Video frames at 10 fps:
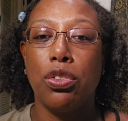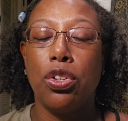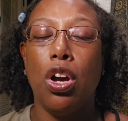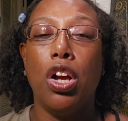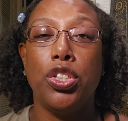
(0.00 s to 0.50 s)

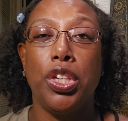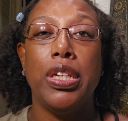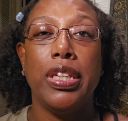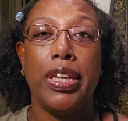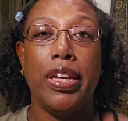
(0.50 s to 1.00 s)
caution
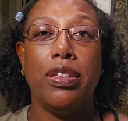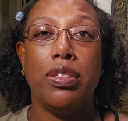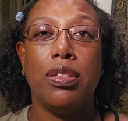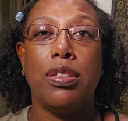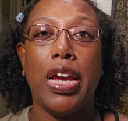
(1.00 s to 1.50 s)

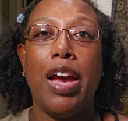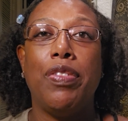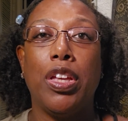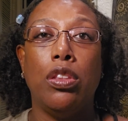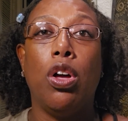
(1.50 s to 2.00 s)
against
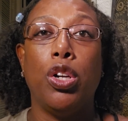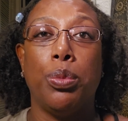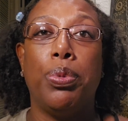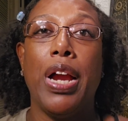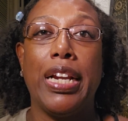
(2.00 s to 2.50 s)
having a longer
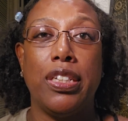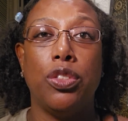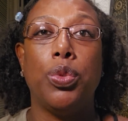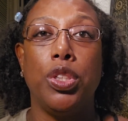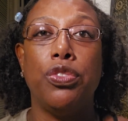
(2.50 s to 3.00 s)

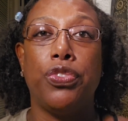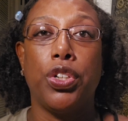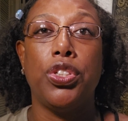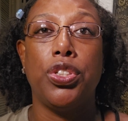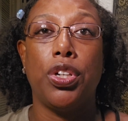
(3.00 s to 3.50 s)
practice when you
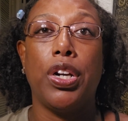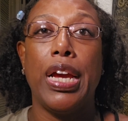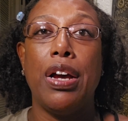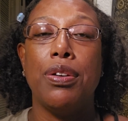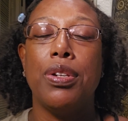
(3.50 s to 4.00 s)
first start
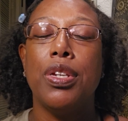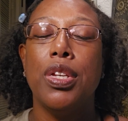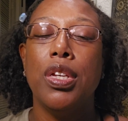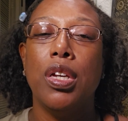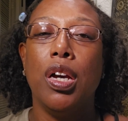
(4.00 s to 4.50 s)
out.
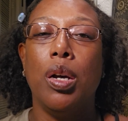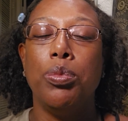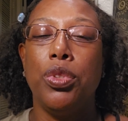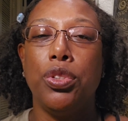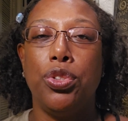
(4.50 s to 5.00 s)

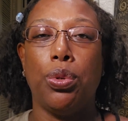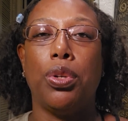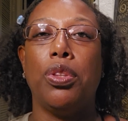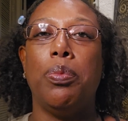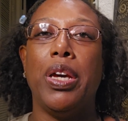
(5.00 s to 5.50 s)
The
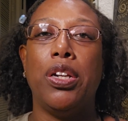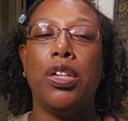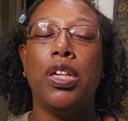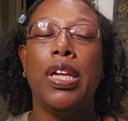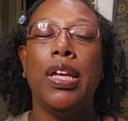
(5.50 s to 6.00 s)
shorter, the
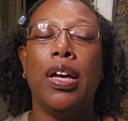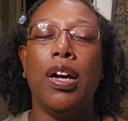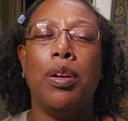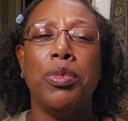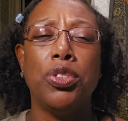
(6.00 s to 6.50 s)
better.
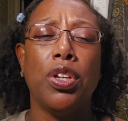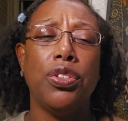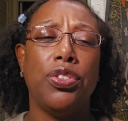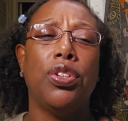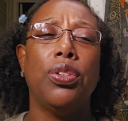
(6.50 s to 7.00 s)
There's
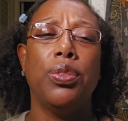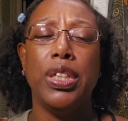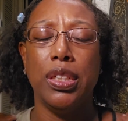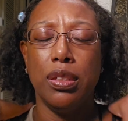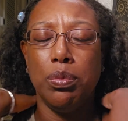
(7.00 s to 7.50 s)
also
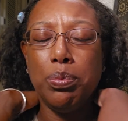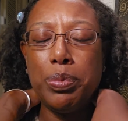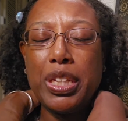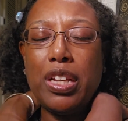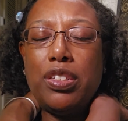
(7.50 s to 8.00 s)

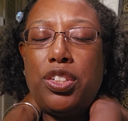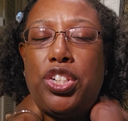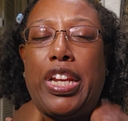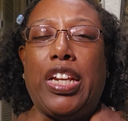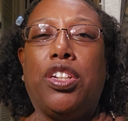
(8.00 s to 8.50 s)
because it
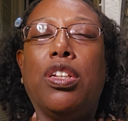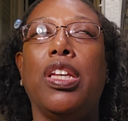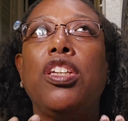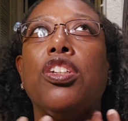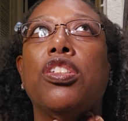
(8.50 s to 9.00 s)
changed,
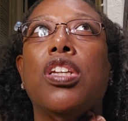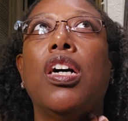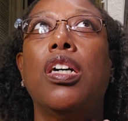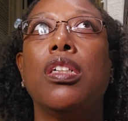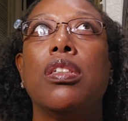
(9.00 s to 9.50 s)
like your
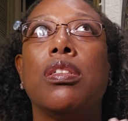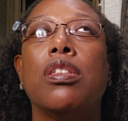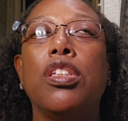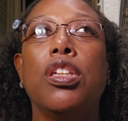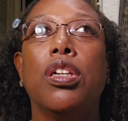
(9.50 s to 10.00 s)
tongue,
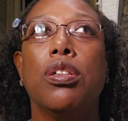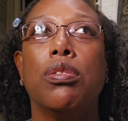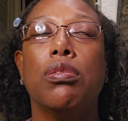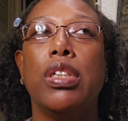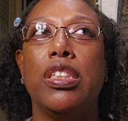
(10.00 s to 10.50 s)

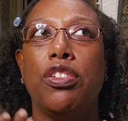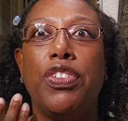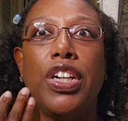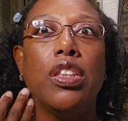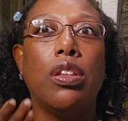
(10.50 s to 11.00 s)
is a
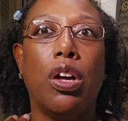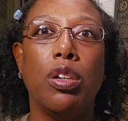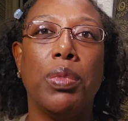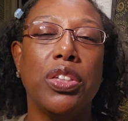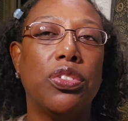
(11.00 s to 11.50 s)
very
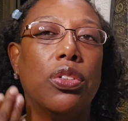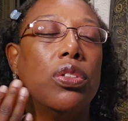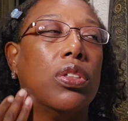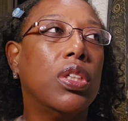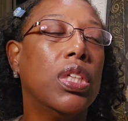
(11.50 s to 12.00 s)
long
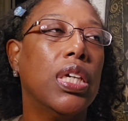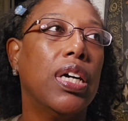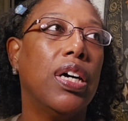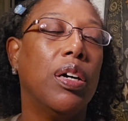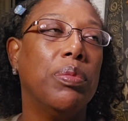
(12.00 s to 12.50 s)
muscle
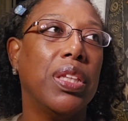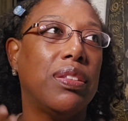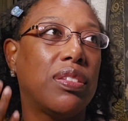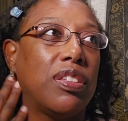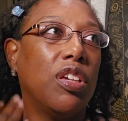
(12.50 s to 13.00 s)

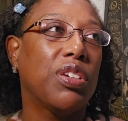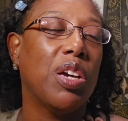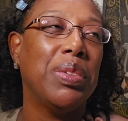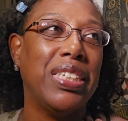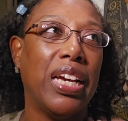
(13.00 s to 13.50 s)
that's,
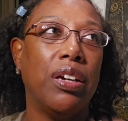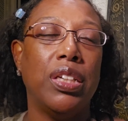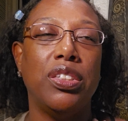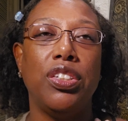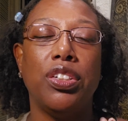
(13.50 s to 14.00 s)
coming down
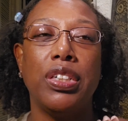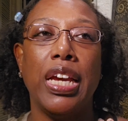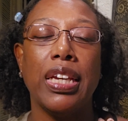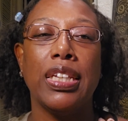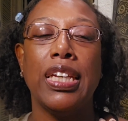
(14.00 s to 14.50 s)
into your
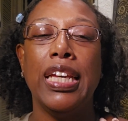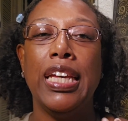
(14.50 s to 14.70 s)
neck.